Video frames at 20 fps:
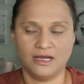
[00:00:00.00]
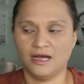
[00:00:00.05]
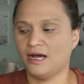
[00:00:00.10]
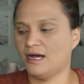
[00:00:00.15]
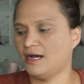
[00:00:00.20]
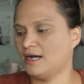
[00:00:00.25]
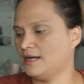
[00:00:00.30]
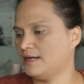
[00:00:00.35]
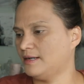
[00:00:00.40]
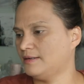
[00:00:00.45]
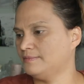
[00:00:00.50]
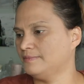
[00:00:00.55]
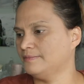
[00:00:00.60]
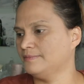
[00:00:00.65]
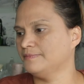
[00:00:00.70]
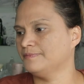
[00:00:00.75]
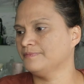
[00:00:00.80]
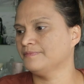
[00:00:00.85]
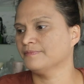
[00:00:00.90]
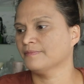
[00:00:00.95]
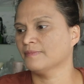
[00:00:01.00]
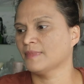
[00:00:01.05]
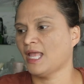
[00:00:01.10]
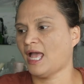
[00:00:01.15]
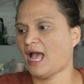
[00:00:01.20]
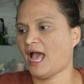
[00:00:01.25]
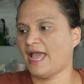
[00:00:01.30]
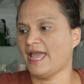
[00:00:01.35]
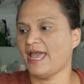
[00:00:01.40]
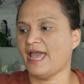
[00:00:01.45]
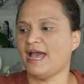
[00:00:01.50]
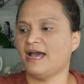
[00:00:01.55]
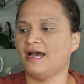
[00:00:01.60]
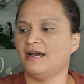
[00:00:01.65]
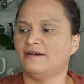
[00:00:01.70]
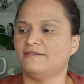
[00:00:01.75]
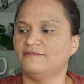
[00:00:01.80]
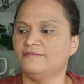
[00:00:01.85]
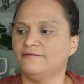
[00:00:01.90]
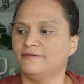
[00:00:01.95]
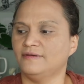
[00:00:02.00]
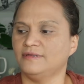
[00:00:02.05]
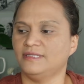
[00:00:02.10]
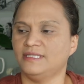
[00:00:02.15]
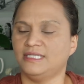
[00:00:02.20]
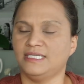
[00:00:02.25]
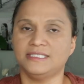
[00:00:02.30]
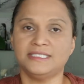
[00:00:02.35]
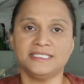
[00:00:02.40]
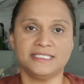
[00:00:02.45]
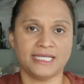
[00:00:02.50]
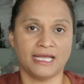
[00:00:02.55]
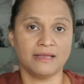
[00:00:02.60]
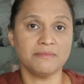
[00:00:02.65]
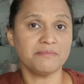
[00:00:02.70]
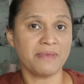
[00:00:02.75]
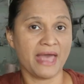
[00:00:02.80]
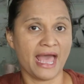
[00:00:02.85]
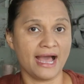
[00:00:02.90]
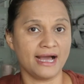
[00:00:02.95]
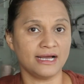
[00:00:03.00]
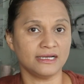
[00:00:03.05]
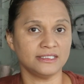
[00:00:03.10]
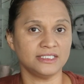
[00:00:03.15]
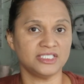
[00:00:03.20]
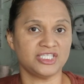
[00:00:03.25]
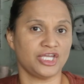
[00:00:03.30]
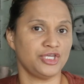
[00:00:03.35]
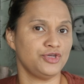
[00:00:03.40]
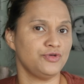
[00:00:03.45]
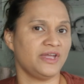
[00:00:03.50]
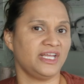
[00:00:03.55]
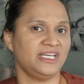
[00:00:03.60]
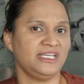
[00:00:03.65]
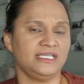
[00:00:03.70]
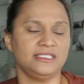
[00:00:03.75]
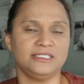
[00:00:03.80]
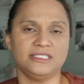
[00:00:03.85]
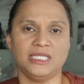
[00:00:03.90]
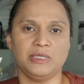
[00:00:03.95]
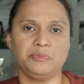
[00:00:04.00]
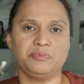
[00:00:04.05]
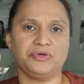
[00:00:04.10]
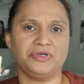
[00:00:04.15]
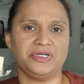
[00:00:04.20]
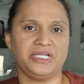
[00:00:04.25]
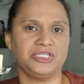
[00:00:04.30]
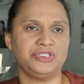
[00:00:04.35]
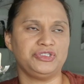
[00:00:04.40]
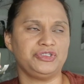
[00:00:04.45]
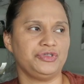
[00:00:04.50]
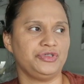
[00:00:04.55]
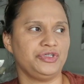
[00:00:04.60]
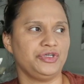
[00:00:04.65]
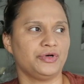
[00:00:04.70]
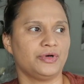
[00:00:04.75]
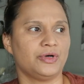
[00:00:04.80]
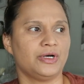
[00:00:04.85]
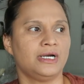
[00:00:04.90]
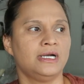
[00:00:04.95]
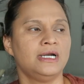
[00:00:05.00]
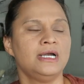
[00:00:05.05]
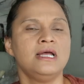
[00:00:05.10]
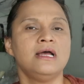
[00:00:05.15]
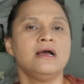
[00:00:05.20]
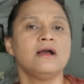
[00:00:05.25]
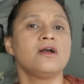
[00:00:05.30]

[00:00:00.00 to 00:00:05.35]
um I have these scent packs that you can easily put into your